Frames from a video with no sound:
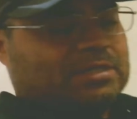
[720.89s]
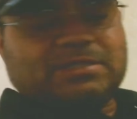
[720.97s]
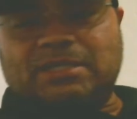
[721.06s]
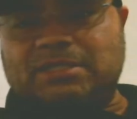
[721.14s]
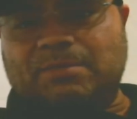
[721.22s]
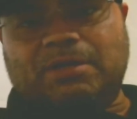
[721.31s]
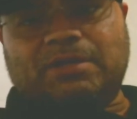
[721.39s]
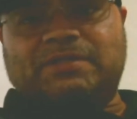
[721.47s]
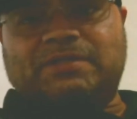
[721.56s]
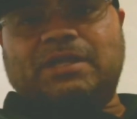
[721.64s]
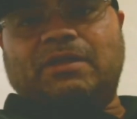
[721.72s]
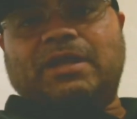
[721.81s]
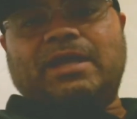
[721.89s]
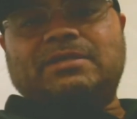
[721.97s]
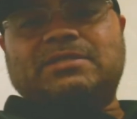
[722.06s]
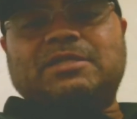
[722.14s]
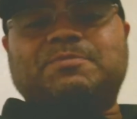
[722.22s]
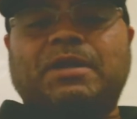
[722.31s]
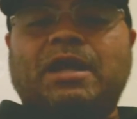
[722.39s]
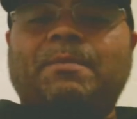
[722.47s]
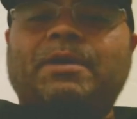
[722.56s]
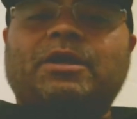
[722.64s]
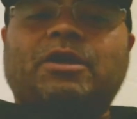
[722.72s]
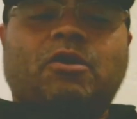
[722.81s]
It says I'm going to sell it as is, but I'm
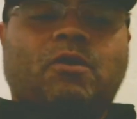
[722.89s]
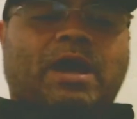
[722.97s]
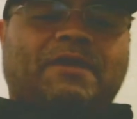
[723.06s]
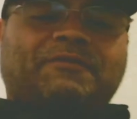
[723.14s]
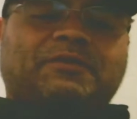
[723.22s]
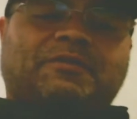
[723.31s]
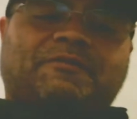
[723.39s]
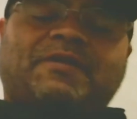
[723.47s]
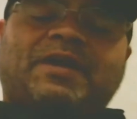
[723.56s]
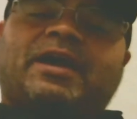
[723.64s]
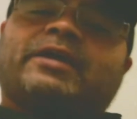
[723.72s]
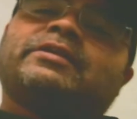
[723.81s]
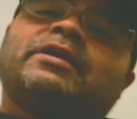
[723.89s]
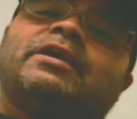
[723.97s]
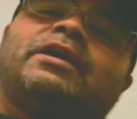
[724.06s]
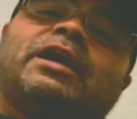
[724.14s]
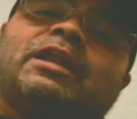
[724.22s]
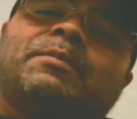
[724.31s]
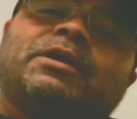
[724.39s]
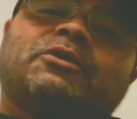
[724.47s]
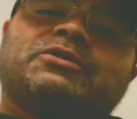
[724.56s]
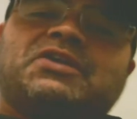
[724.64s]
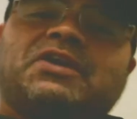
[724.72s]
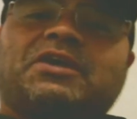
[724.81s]
going to go after the fact, and I'm going
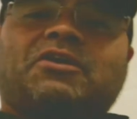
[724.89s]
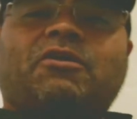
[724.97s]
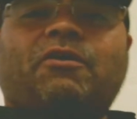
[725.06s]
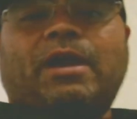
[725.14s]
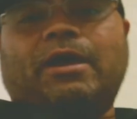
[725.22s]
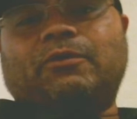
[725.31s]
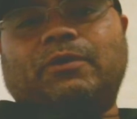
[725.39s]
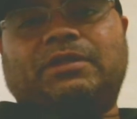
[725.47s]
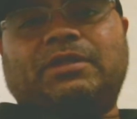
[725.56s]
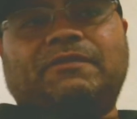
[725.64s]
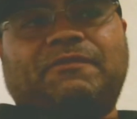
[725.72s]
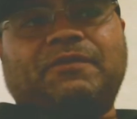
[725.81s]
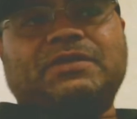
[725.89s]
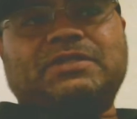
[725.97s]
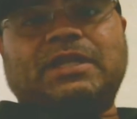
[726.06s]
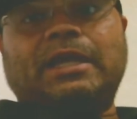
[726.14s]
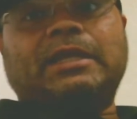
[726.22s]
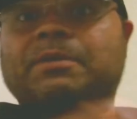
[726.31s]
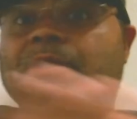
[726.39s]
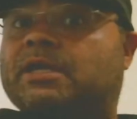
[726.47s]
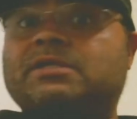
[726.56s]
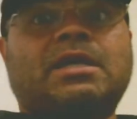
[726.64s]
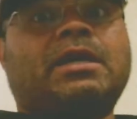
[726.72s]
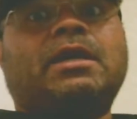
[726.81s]
to go tinker around with it for this lady
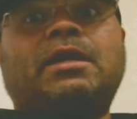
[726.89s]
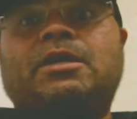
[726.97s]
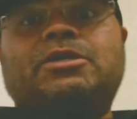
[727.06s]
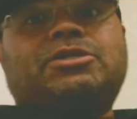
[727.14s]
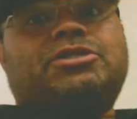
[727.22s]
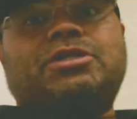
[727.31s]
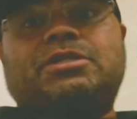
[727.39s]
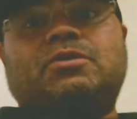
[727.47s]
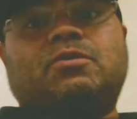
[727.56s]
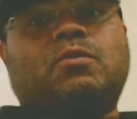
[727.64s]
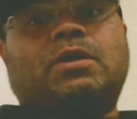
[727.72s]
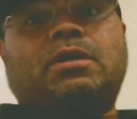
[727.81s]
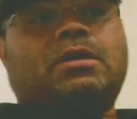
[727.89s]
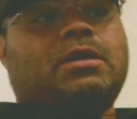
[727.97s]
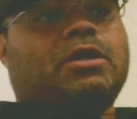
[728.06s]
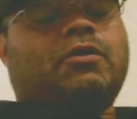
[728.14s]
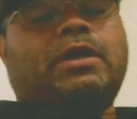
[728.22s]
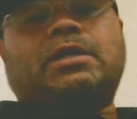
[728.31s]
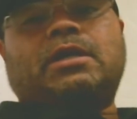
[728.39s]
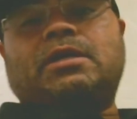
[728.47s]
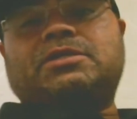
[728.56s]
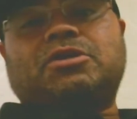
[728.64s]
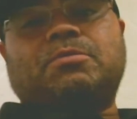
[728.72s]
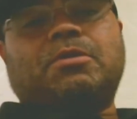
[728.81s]
because she's a great
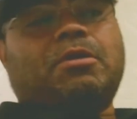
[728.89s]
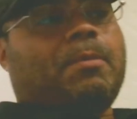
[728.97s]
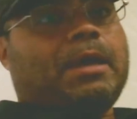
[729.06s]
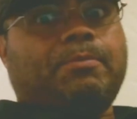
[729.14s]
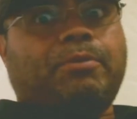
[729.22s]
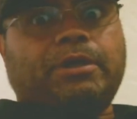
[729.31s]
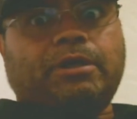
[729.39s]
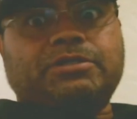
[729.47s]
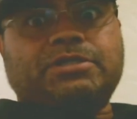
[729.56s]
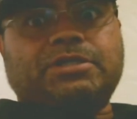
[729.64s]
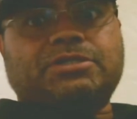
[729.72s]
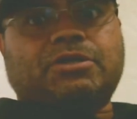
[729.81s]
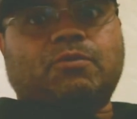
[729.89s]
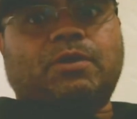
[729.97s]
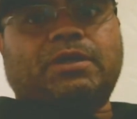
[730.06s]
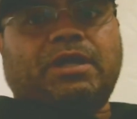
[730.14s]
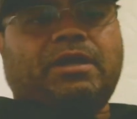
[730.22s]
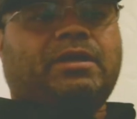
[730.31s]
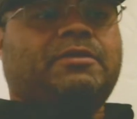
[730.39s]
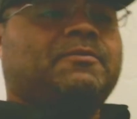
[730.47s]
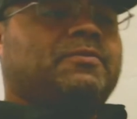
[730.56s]
customer. Might bring her sister one day.